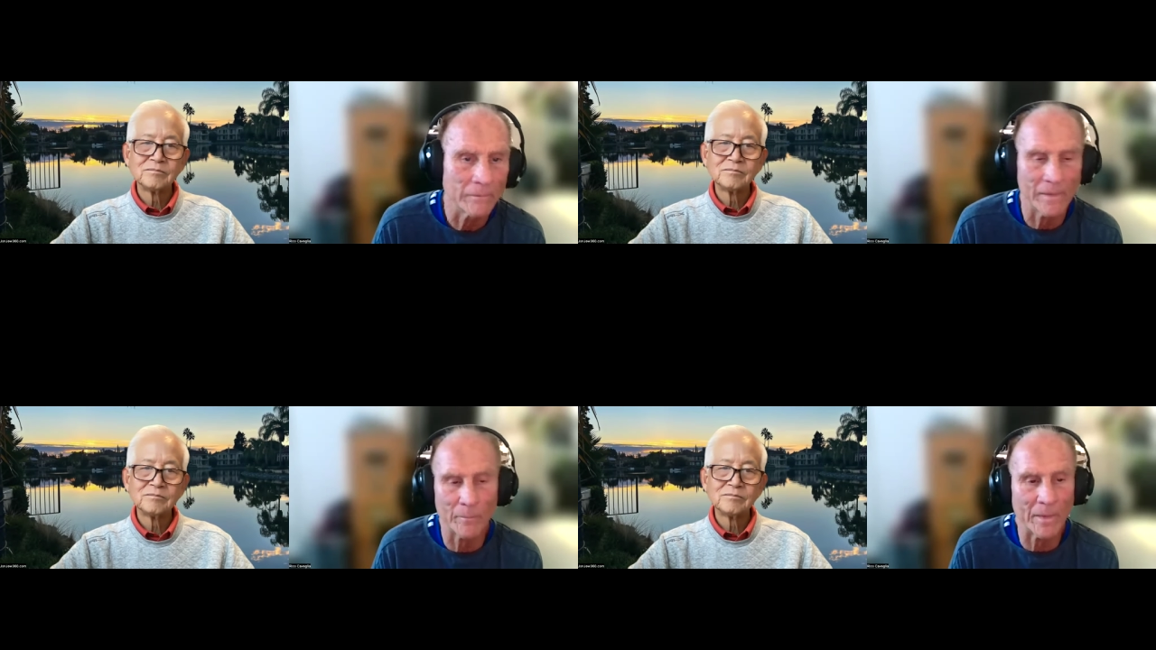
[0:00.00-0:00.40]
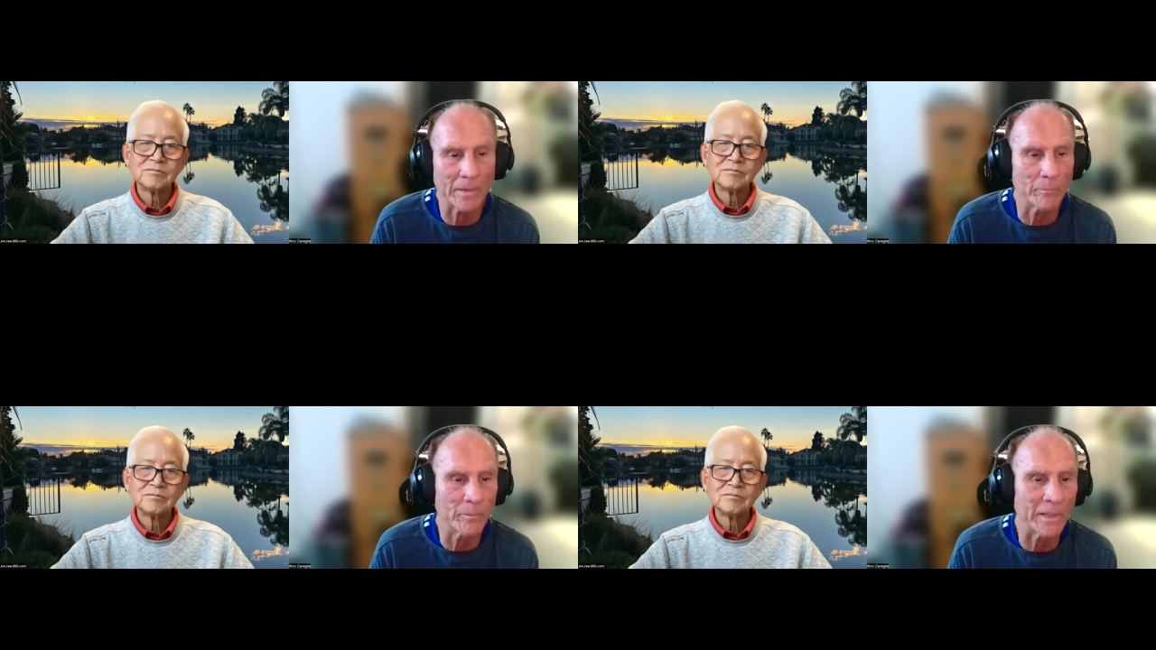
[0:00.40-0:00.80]
Speaker 1: that'll make
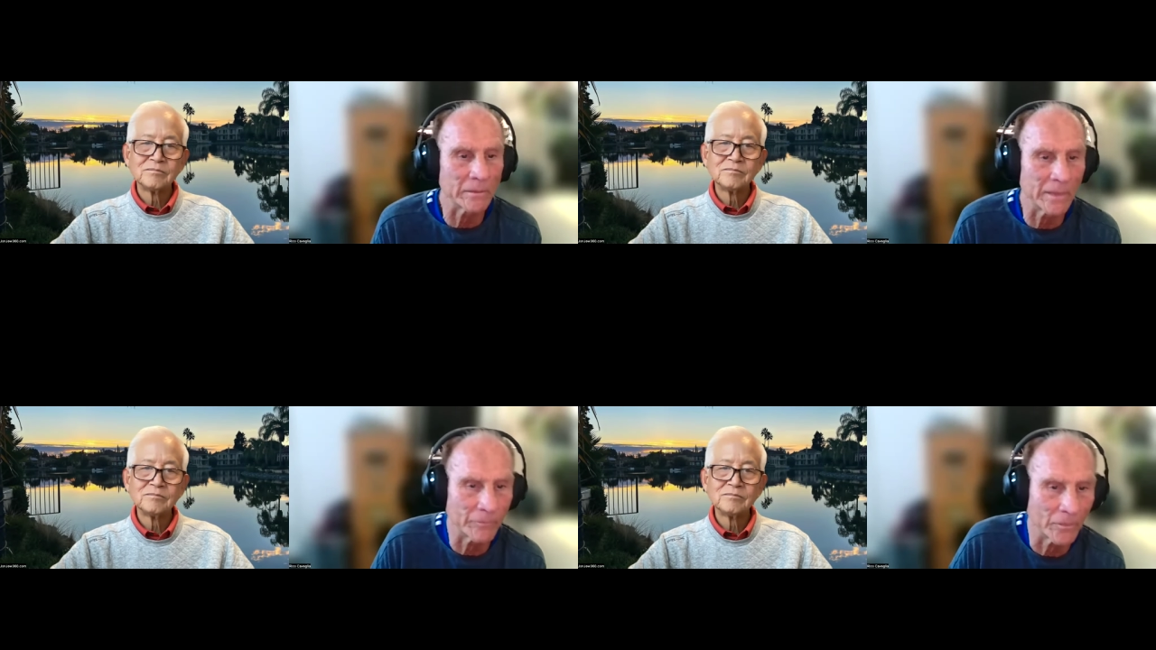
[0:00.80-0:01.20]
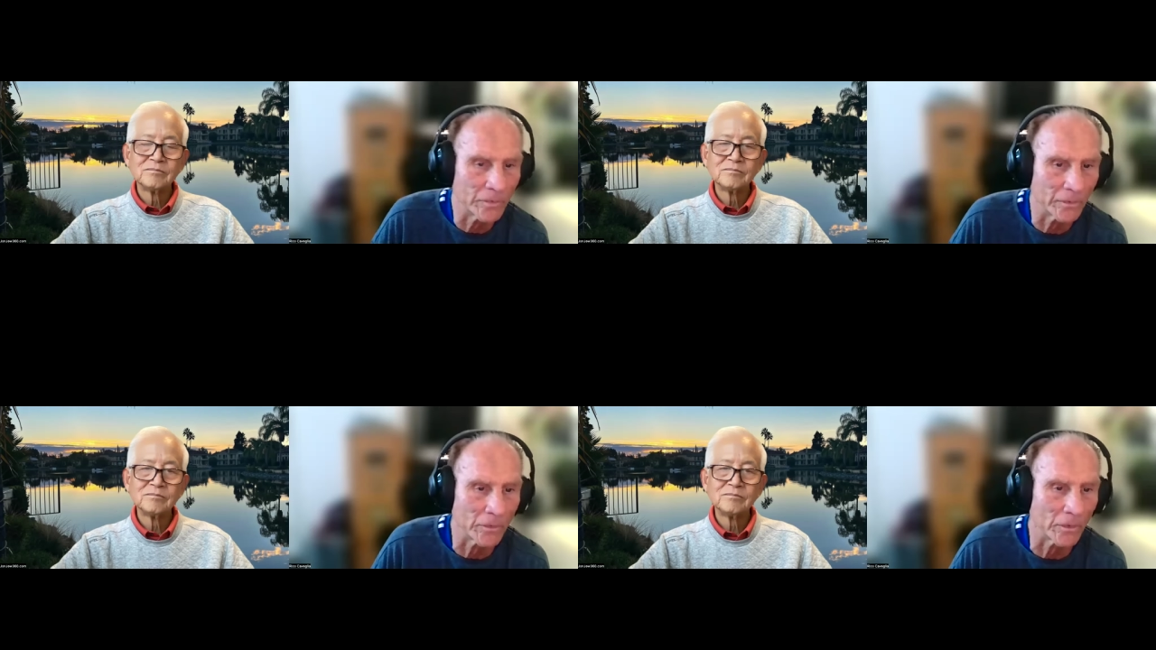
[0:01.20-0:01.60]
a big
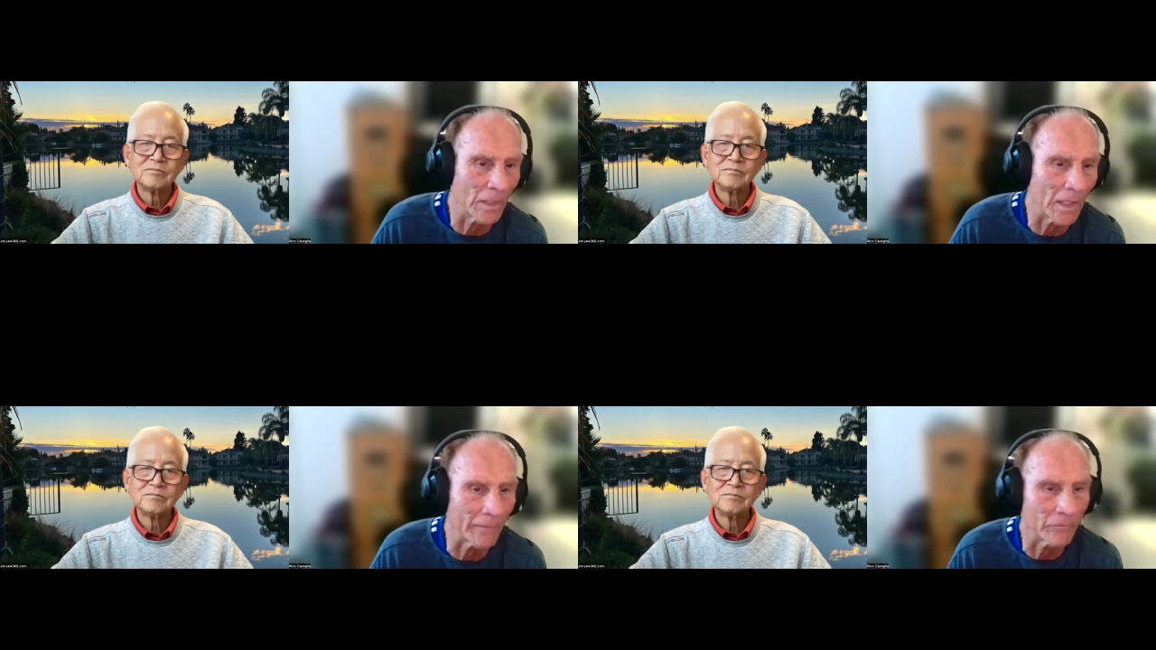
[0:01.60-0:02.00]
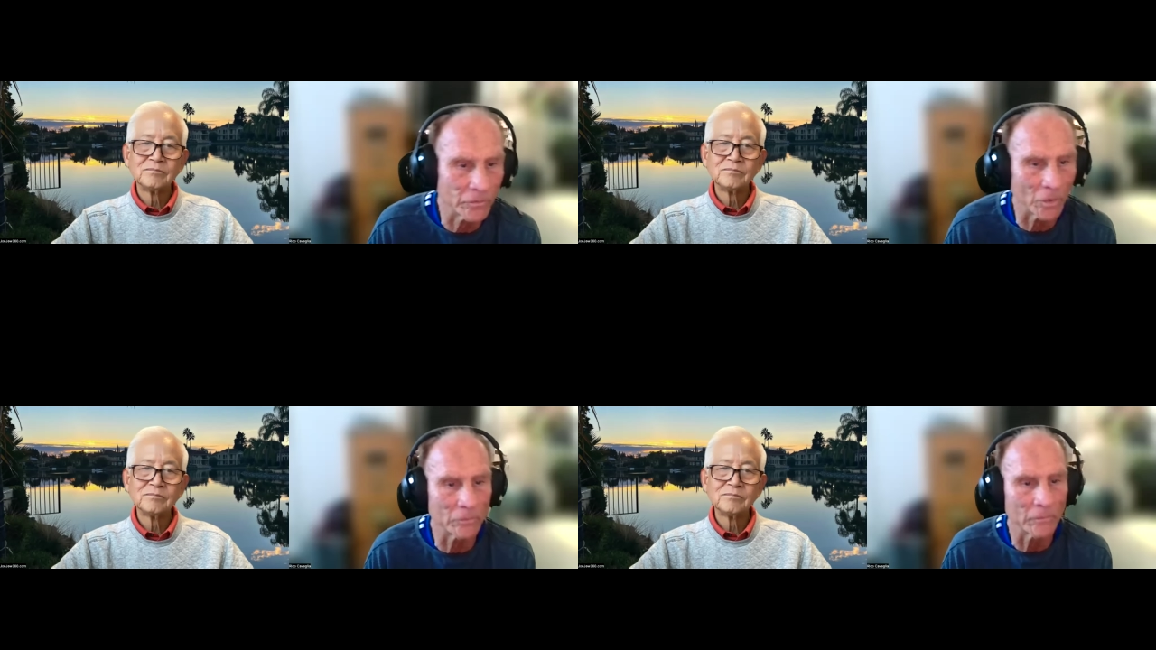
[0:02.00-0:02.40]
difference in your life
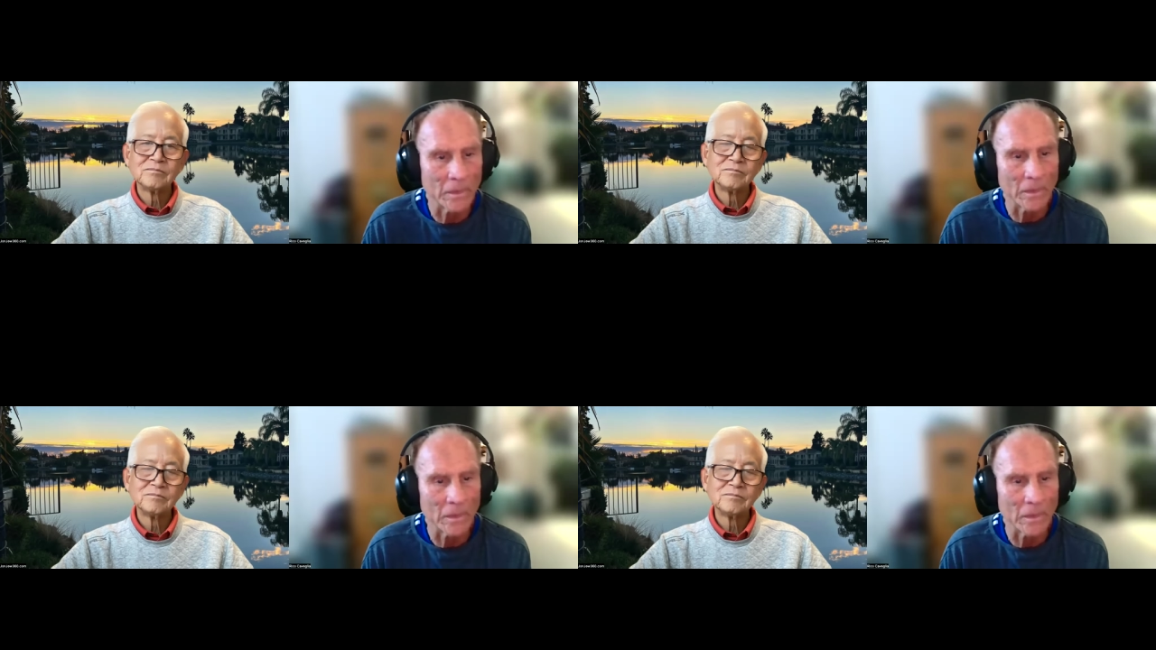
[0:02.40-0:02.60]
so